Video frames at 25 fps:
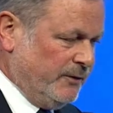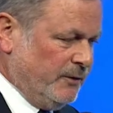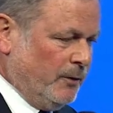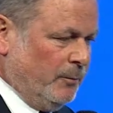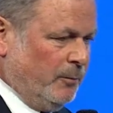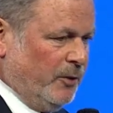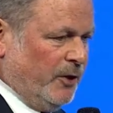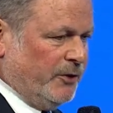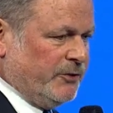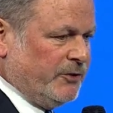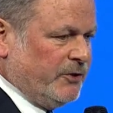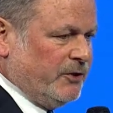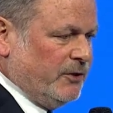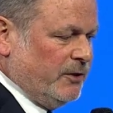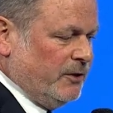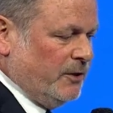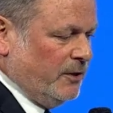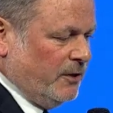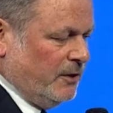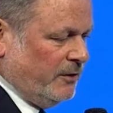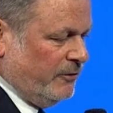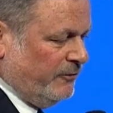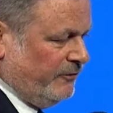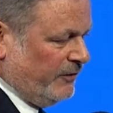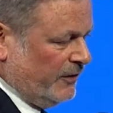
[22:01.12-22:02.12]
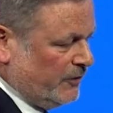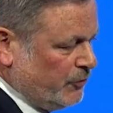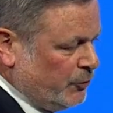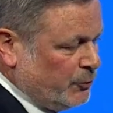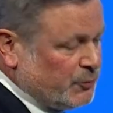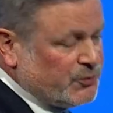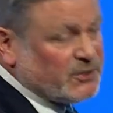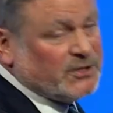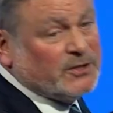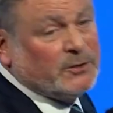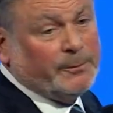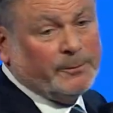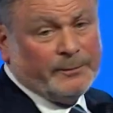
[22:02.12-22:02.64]
and the blood uh,
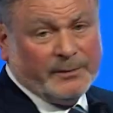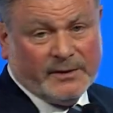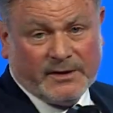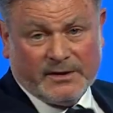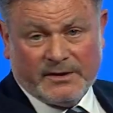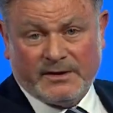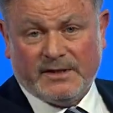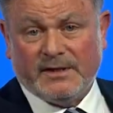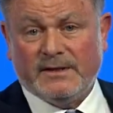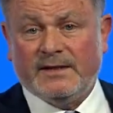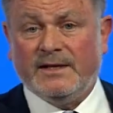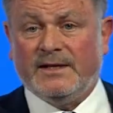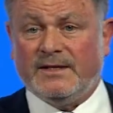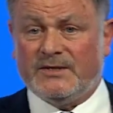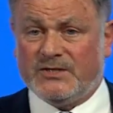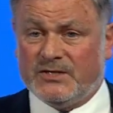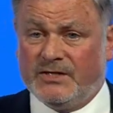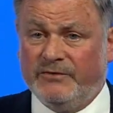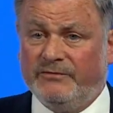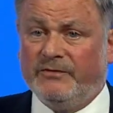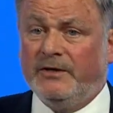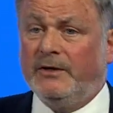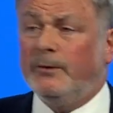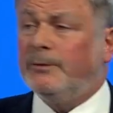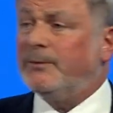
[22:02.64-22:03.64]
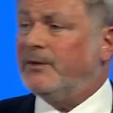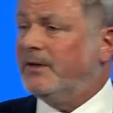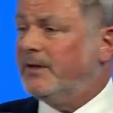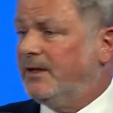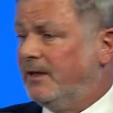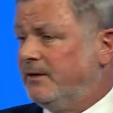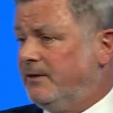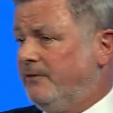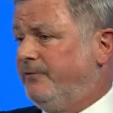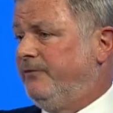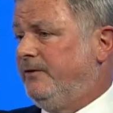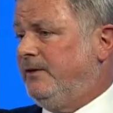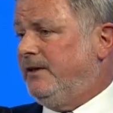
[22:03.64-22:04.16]
values, it appeared that he has developed an
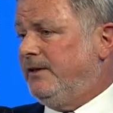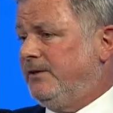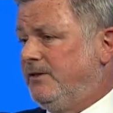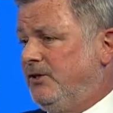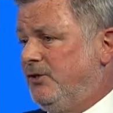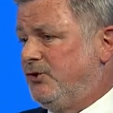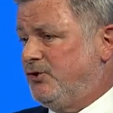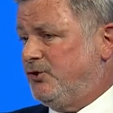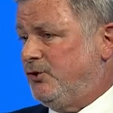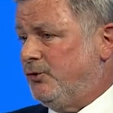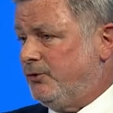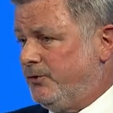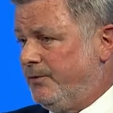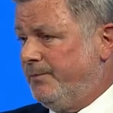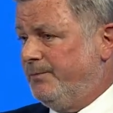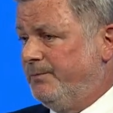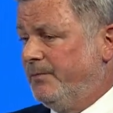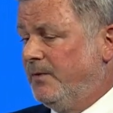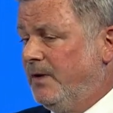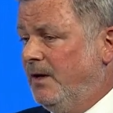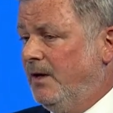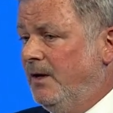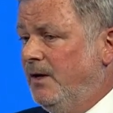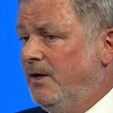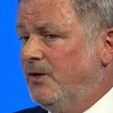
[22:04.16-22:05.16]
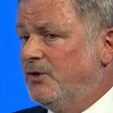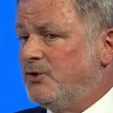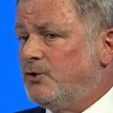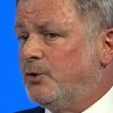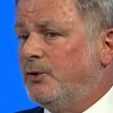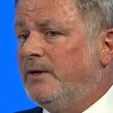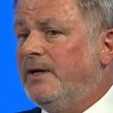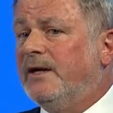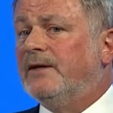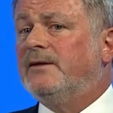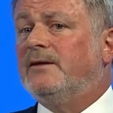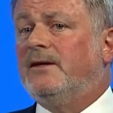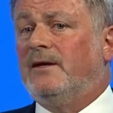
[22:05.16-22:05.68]
anaphylactic shock. So
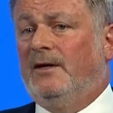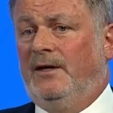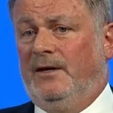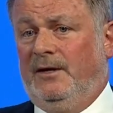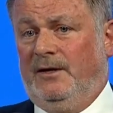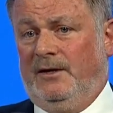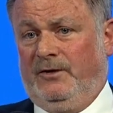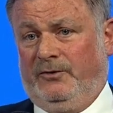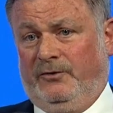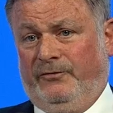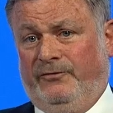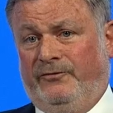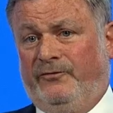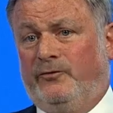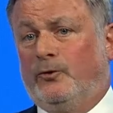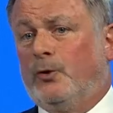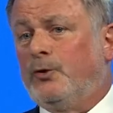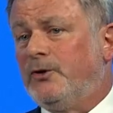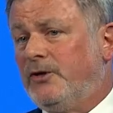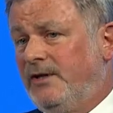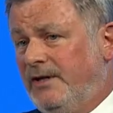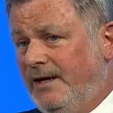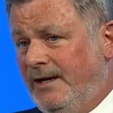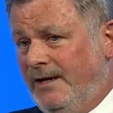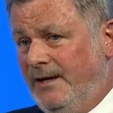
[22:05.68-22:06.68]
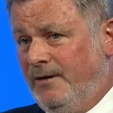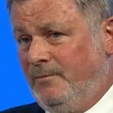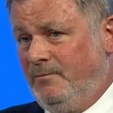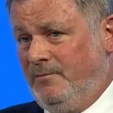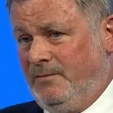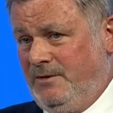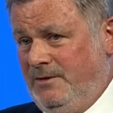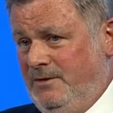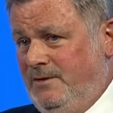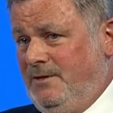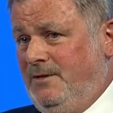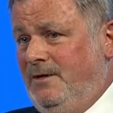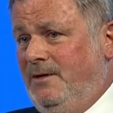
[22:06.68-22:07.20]
he had the fourth time
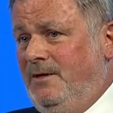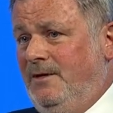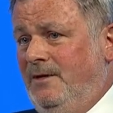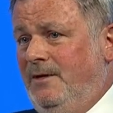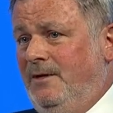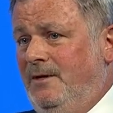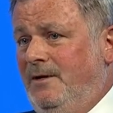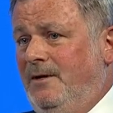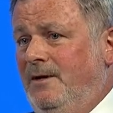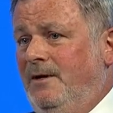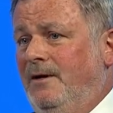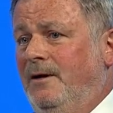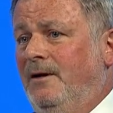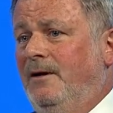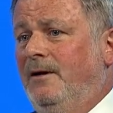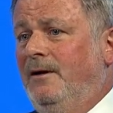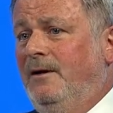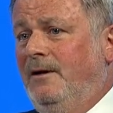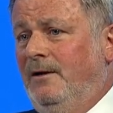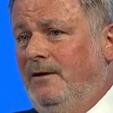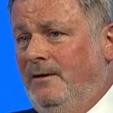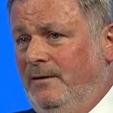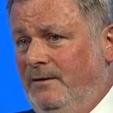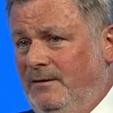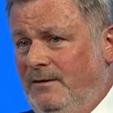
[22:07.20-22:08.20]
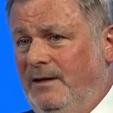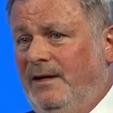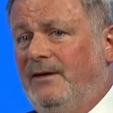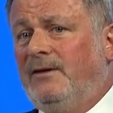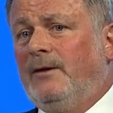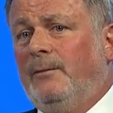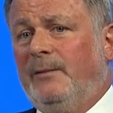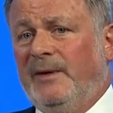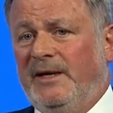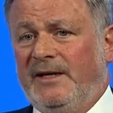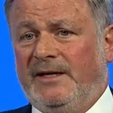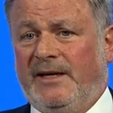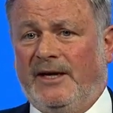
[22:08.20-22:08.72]
that
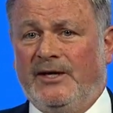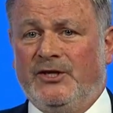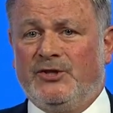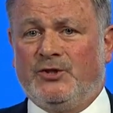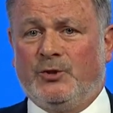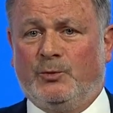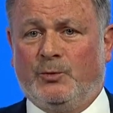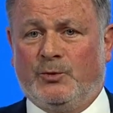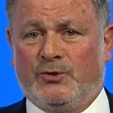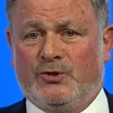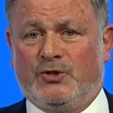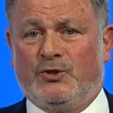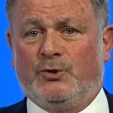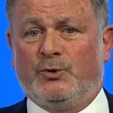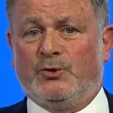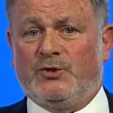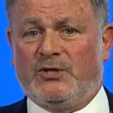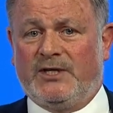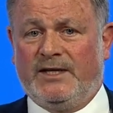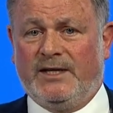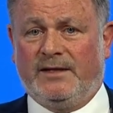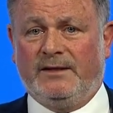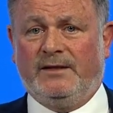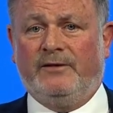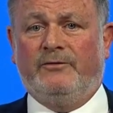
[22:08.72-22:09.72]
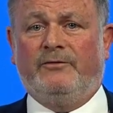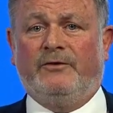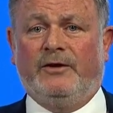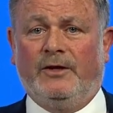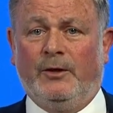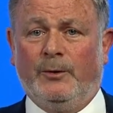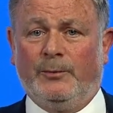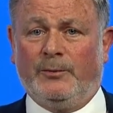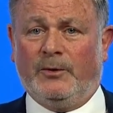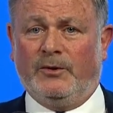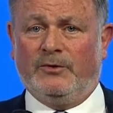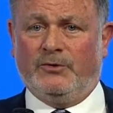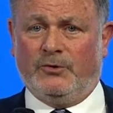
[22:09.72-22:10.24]
the medication was used, he had
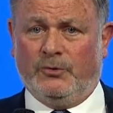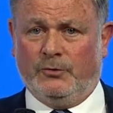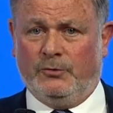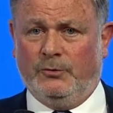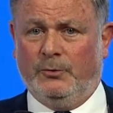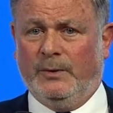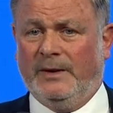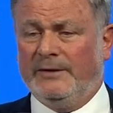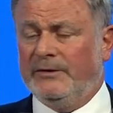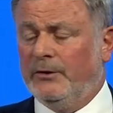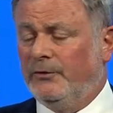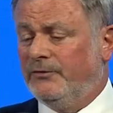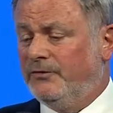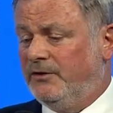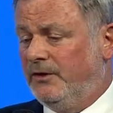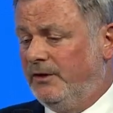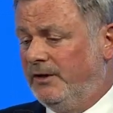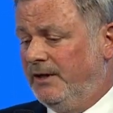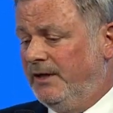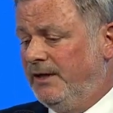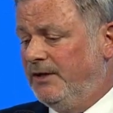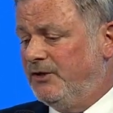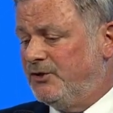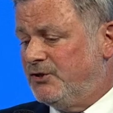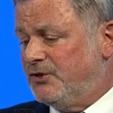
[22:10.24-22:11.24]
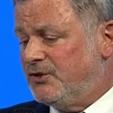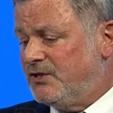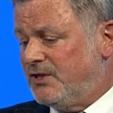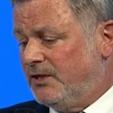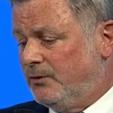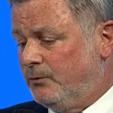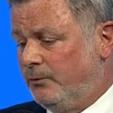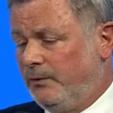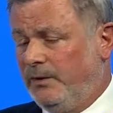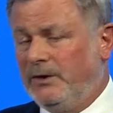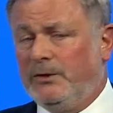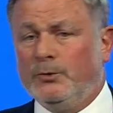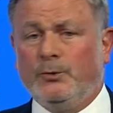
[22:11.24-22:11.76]
developed, one of the agents
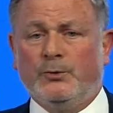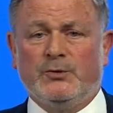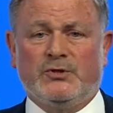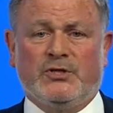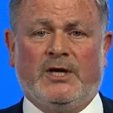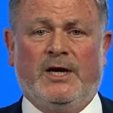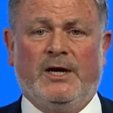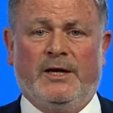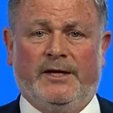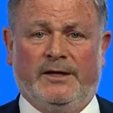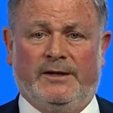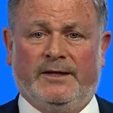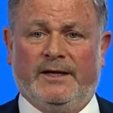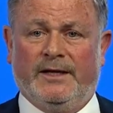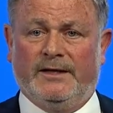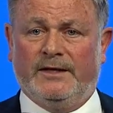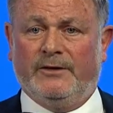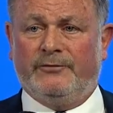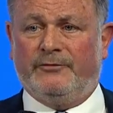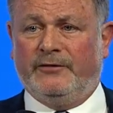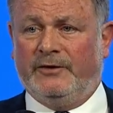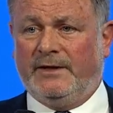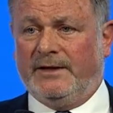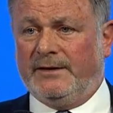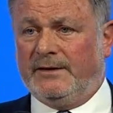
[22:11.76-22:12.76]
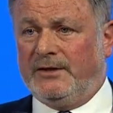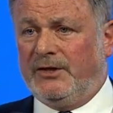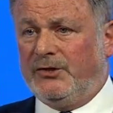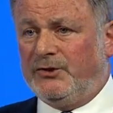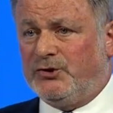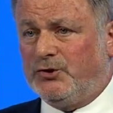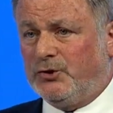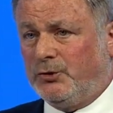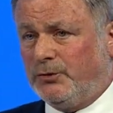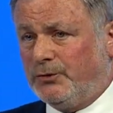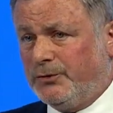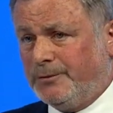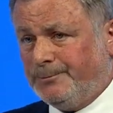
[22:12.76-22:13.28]
that we use, an anaphylactic
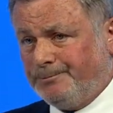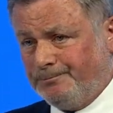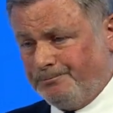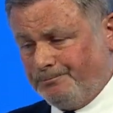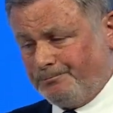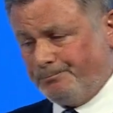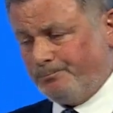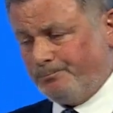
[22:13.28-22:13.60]
shock.